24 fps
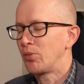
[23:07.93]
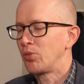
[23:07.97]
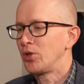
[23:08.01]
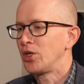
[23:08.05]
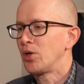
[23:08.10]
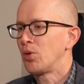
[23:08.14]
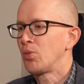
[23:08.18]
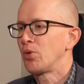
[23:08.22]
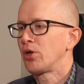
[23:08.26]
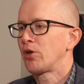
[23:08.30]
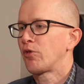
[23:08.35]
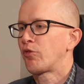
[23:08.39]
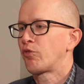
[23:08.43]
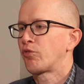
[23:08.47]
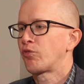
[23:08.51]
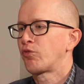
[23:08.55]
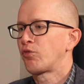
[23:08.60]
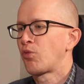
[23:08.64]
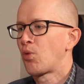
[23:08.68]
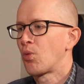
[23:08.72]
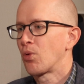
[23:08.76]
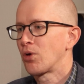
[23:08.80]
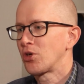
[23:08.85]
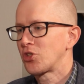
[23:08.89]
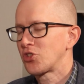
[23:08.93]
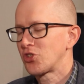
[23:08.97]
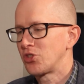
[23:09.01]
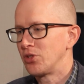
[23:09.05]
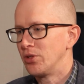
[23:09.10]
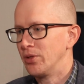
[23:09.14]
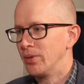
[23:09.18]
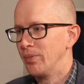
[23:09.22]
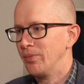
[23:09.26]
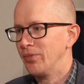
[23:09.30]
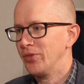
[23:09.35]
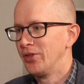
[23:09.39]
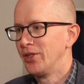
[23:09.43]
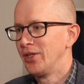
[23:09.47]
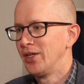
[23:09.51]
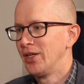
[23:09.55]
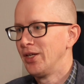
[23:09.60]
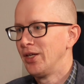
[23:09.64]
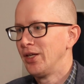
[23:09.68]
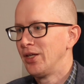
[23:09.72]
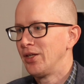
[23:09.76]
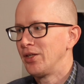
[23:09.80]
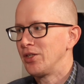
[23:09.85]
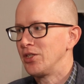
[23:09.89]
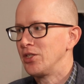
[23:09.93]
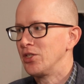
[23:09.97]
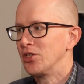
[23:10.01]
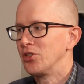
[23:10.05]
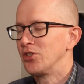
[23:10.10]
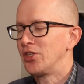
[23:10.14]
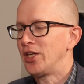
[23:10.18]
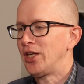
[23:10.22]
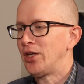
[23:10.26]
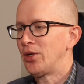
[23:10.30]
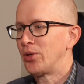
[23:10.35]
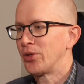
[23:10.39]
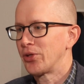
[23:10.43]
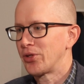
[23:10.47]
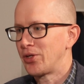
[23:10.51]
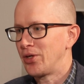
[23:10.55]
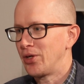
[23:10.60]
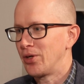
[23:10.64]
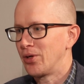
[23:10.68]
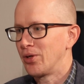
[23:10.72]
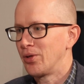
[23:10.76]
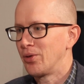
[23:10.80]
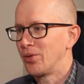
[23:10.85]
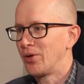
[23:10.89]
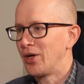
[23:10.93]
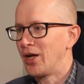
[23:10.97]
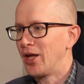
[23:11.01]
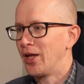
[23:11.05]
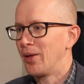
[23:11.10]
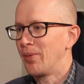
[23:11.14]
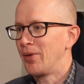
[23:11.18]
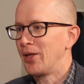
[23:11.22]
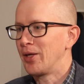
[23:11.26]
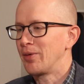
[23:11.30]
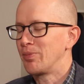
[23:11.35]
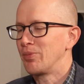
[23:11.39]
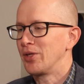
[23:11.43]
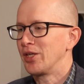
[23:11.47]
We don't want to force them into healthcare, right?